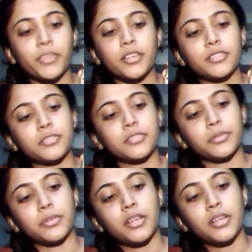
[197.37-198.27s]
So
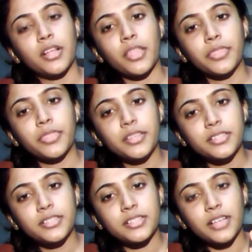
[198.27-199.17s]
this
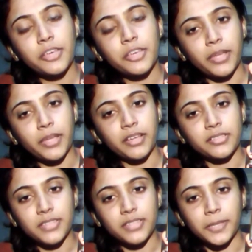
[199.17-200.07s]
is how you play a
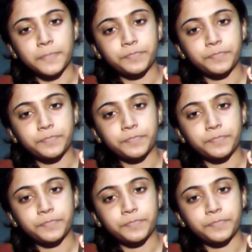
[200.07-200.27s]
C.